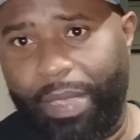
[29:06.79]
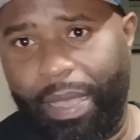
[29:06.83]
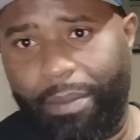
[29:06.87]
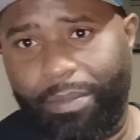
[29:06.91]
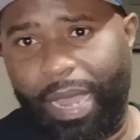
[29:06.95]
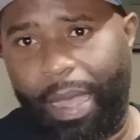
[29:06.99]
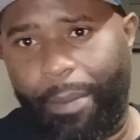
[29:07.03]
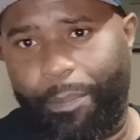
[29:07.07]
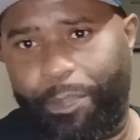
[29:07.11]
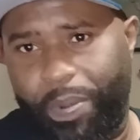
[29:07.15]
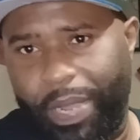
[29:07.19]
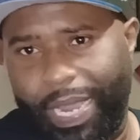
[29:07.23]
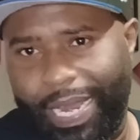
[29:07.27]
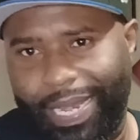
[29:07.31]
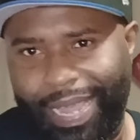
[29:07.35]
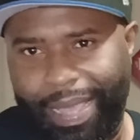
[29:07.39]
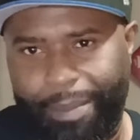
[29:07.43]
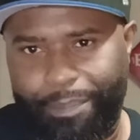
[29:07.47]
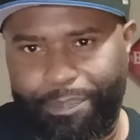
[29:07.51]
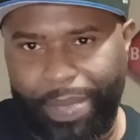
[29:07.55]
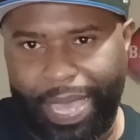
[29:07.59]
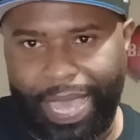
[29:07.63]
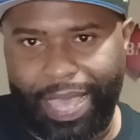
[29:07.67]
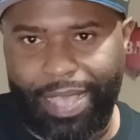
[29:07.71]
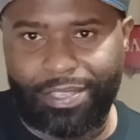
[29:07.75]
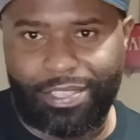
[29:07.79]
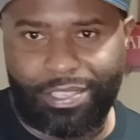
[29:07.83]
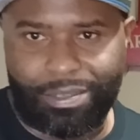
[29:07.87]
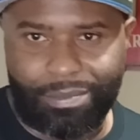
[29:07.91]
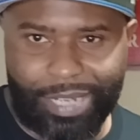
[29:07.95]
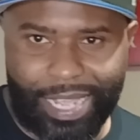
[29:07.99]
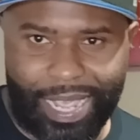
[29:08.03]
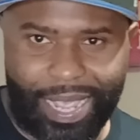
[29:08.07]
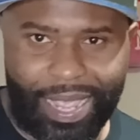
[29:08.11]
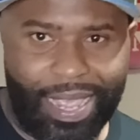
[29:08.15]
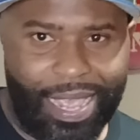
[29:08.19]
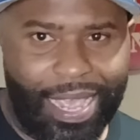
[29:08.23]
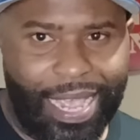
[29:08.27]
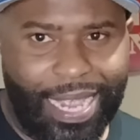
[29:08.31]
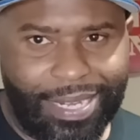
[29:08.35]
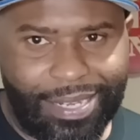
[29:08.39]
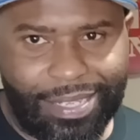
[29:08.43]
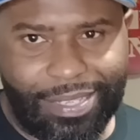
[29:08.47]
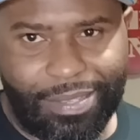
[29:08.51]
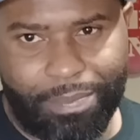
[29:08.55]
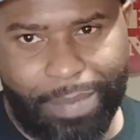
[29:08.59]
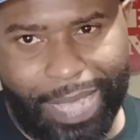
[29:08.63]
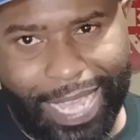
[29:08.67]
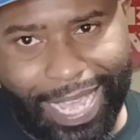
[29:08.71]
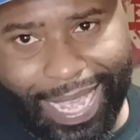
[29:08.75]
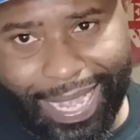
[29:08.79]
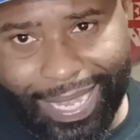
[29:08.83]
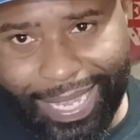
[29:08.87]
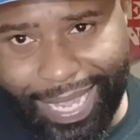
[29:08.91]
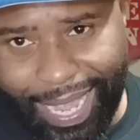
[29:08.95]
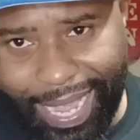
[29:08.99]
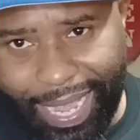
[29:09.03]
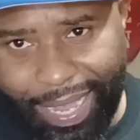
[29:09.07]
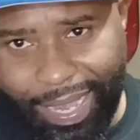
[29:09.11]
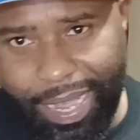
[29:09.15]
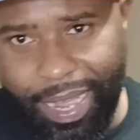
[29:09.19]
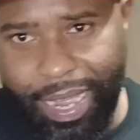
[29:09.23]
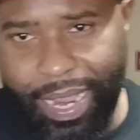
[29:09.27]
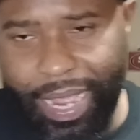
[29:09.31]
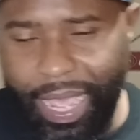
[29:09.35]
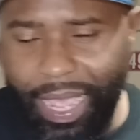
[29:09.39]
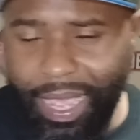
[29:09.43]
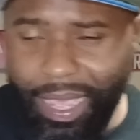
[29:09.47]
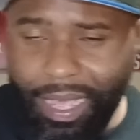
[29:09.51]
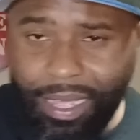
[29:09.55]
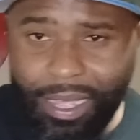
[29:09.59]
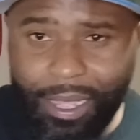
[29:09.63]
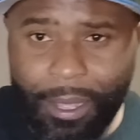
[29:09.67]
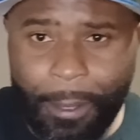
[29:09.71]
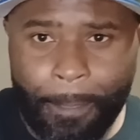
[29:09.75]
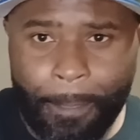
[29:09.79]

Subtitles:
I'm not putting that past him that this man can't cut hair.